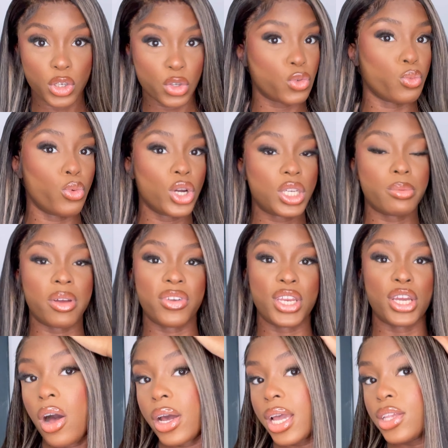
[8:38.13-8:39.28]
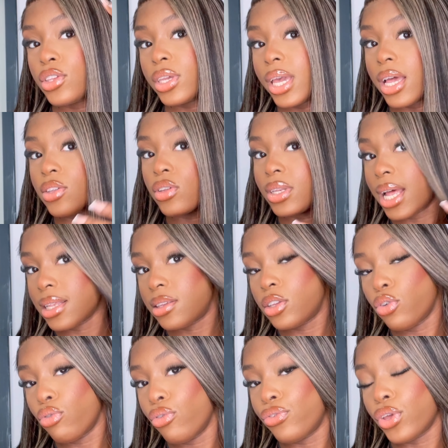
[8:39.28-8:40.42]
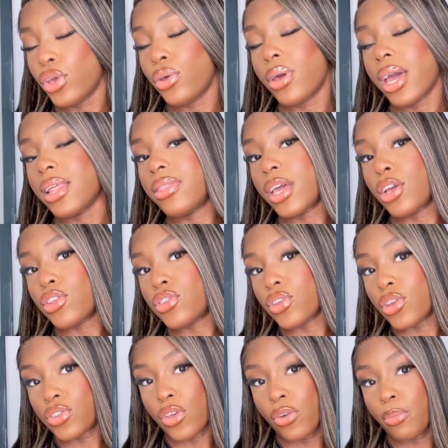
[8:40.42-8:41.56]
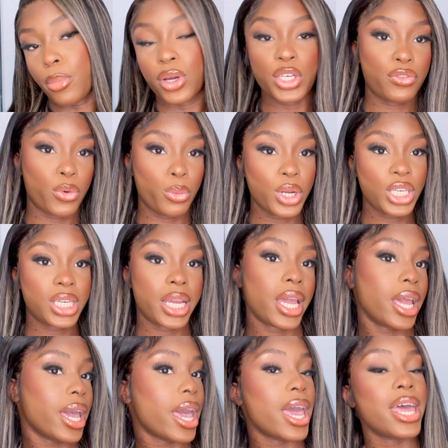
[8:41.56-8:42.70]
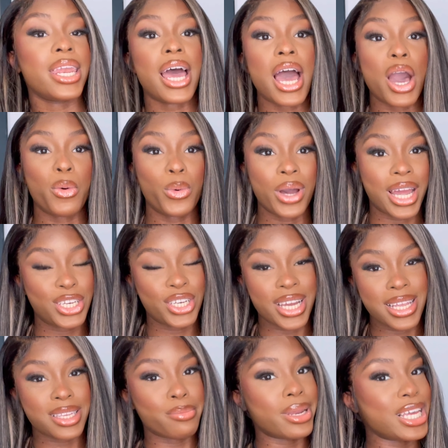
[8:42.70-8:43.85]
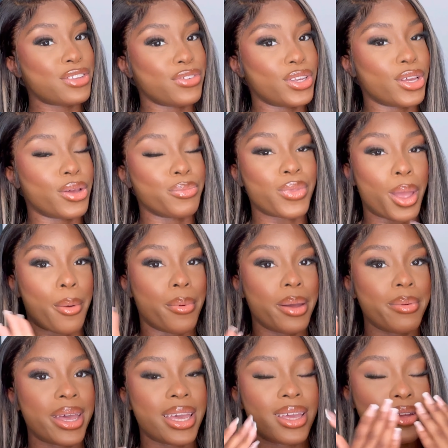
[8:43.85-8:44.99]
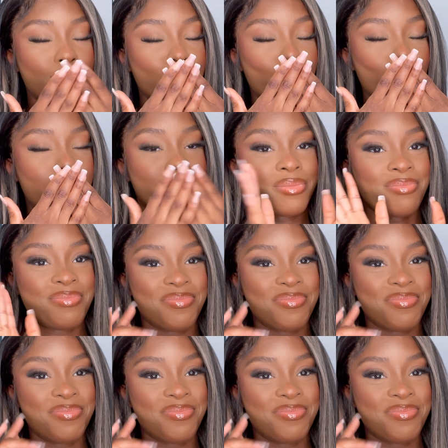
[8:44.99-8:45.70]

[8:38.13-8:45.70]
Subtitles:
just watch my video. Okay, so yeah, so that's the review, and thank you so much for watching, and I will catch you guys in my next video. Bye bye.